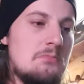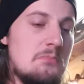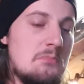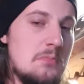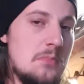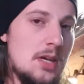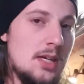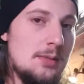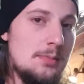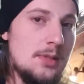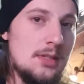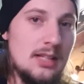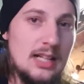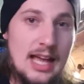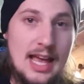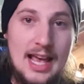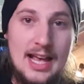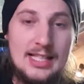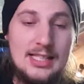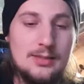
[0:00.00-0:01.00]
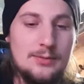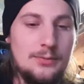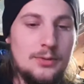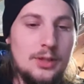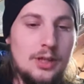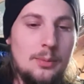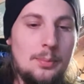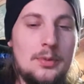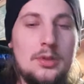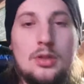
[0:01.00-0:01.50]
maybe could ask
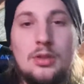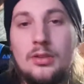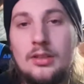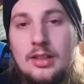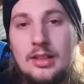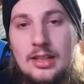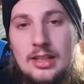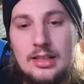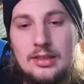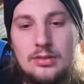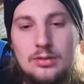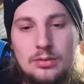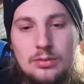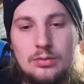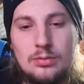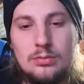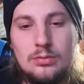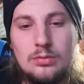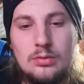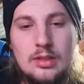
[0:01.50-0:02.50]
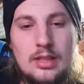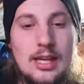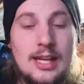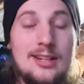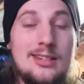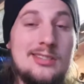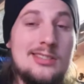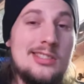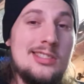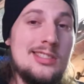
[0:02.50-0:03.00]
for the opportunity to
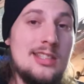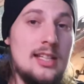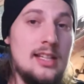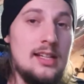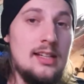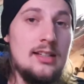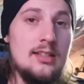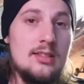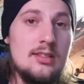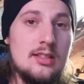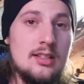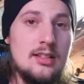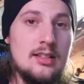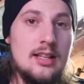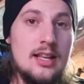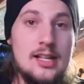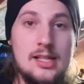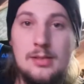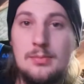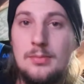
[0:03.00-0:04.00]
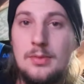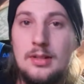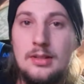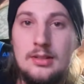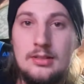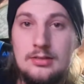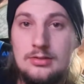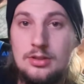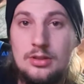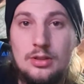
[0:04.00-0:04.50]
get on stage and ask my,
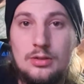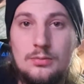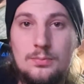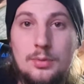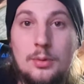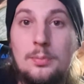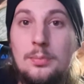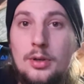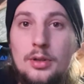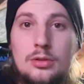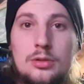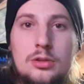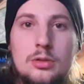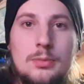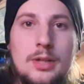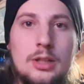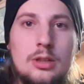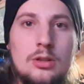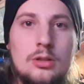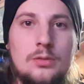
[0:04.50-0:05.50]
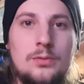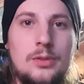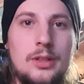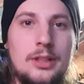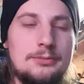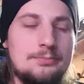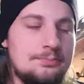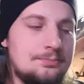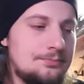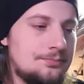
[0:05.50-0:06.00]
you know, propose to my
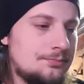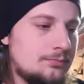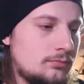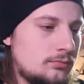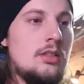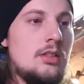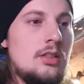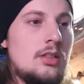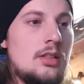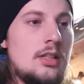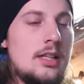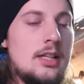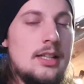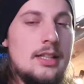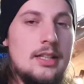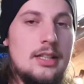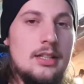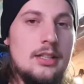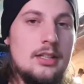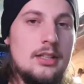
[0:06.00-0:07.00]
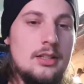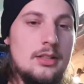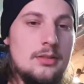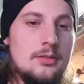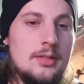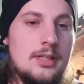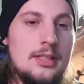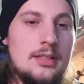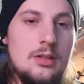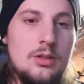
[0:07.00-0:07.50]
girlfriend.
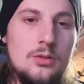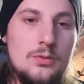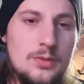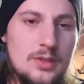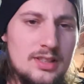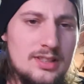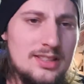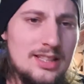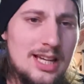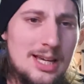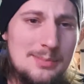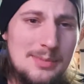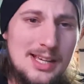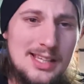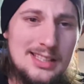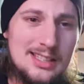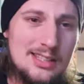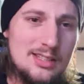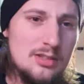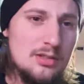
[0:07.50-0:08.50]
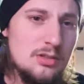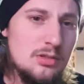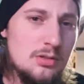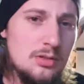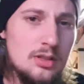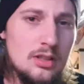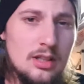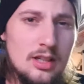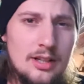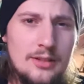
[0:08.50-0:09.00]
And over the time, I
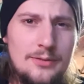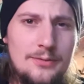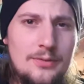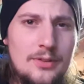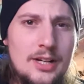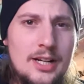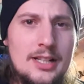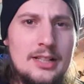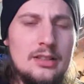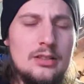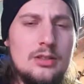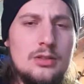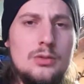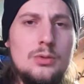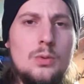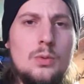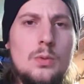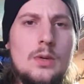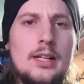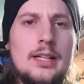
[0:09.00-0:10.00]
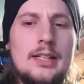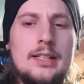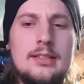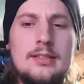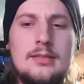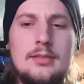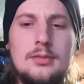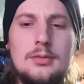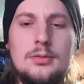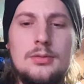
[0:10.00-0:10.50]
could not find a good way
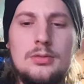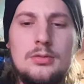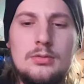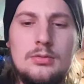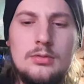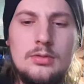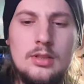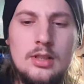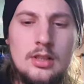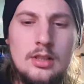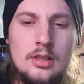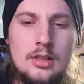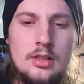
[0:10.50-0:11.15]
to